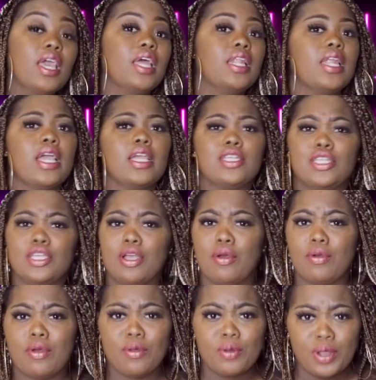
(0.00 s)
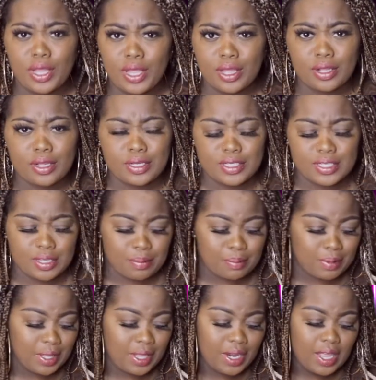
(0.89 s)
like she gonna go to hell or
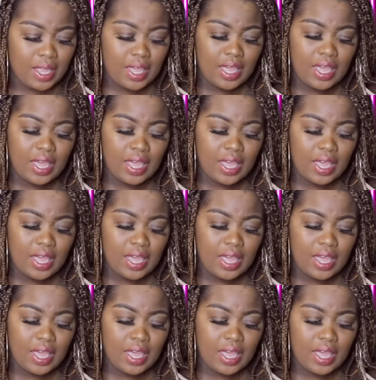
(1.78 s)
something.